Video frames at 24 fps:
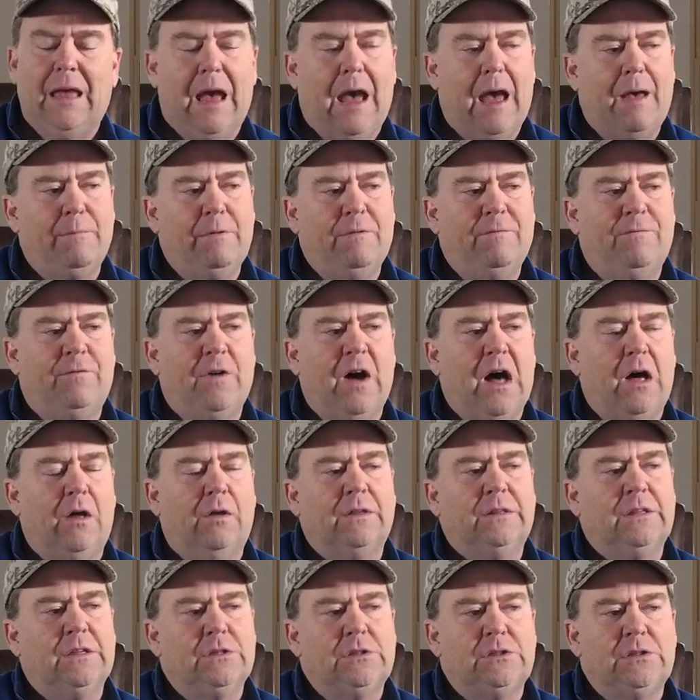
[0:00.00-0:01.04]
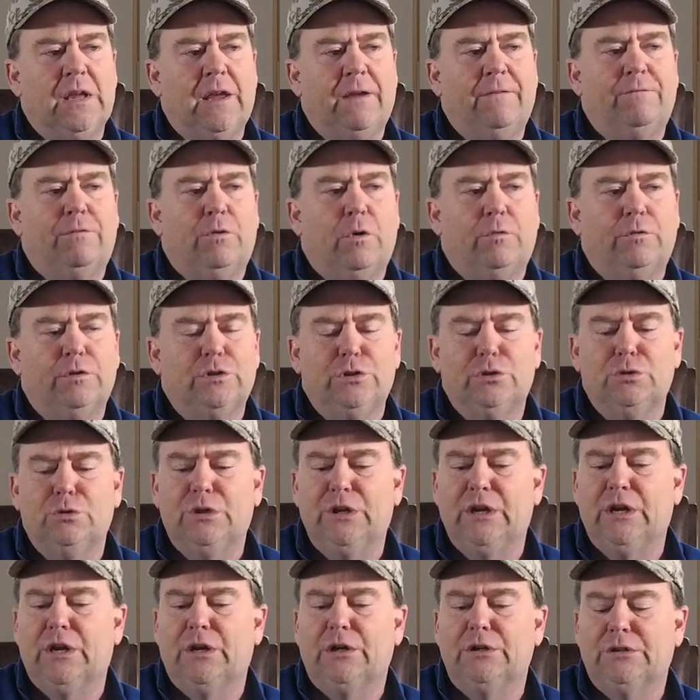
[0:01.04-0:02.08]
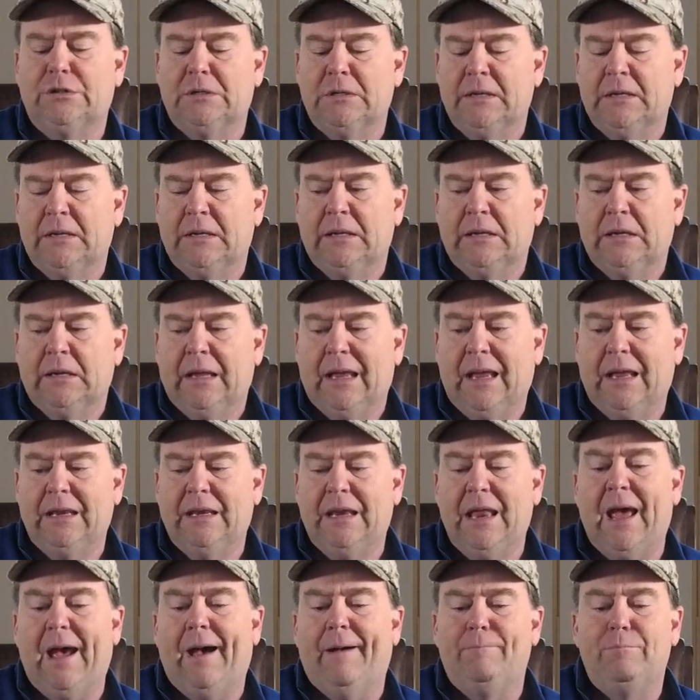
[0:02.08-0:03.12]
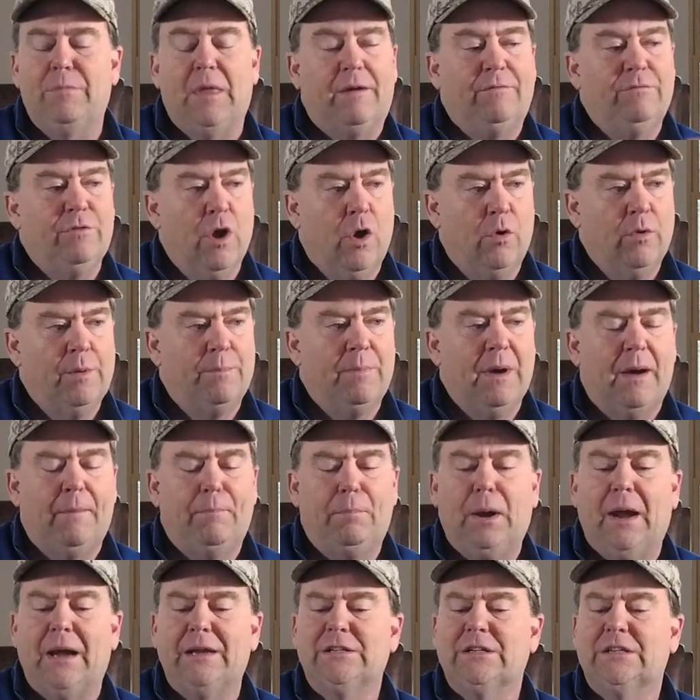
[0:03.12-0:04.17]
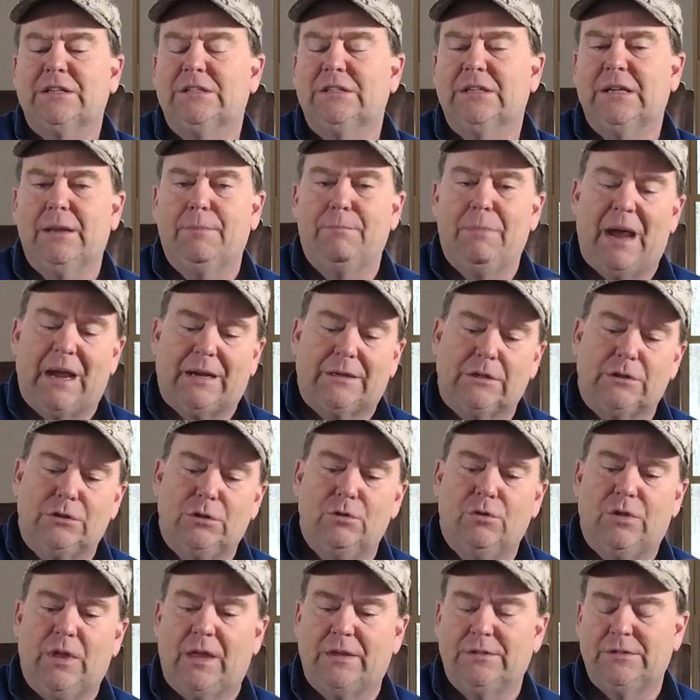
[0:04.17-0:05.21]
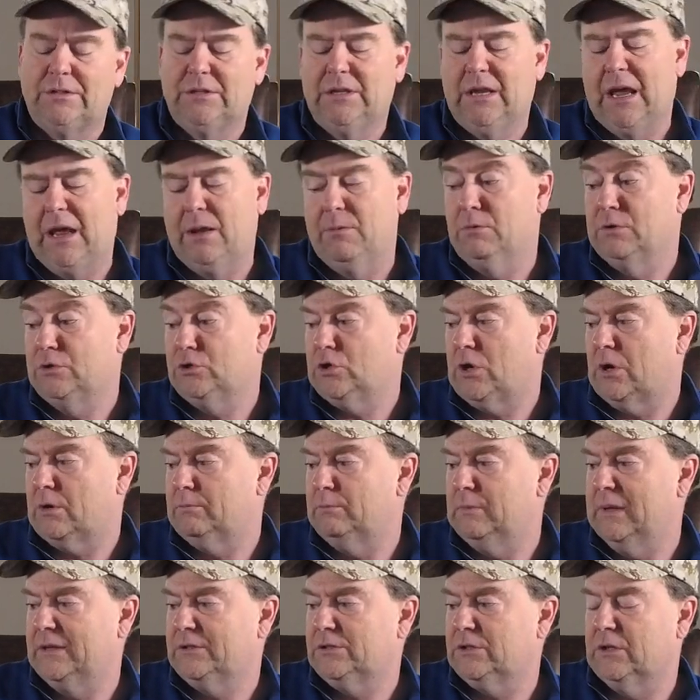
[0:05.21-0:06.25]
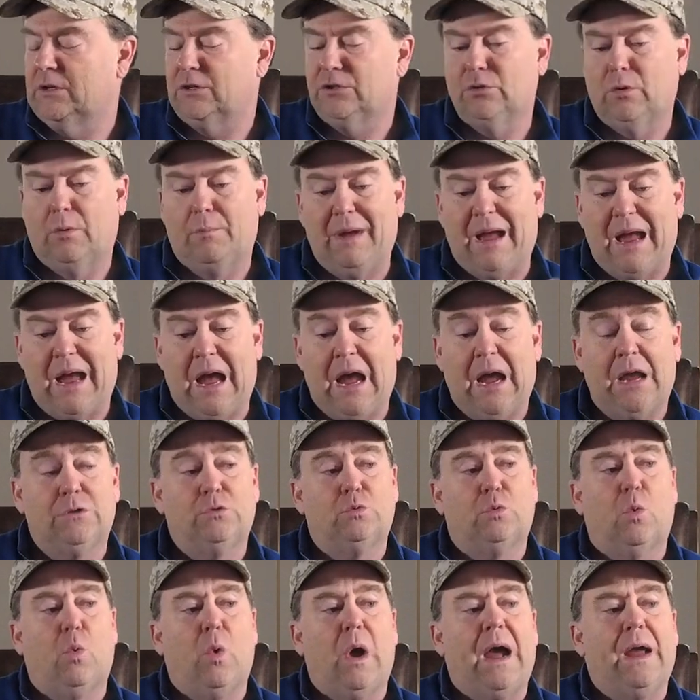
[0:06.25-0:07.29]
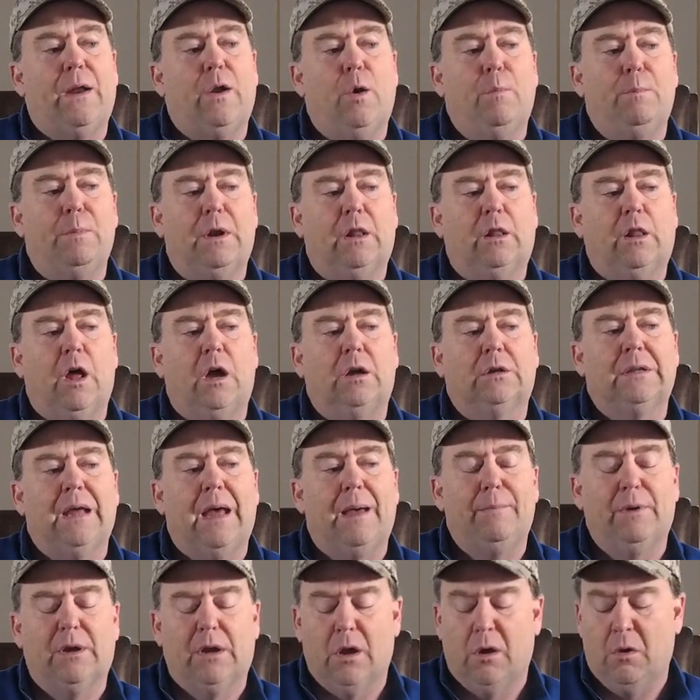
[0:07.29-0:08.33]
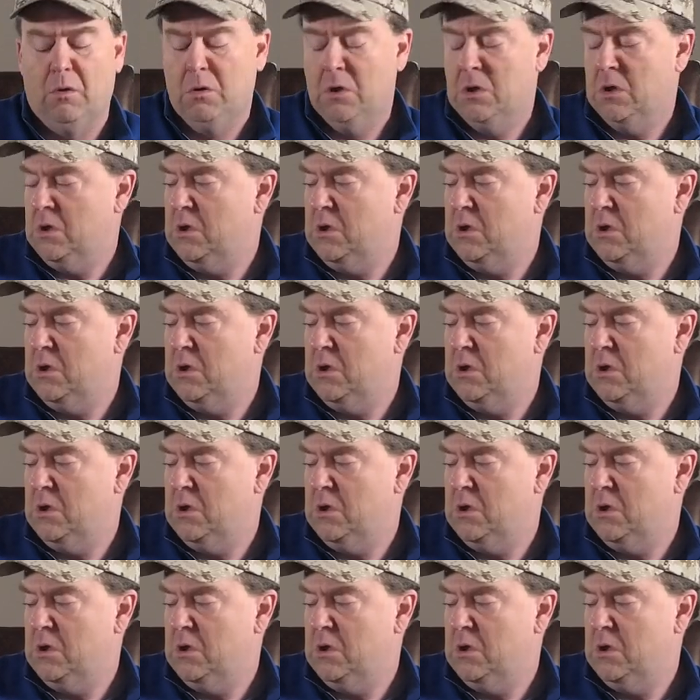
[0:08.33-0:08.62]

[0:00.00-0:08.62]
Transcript: I've been following this thing for over two years in depth. I've known about Project Z back to 2010 with Chuck Missler, so my eyes were wide open a long time ago.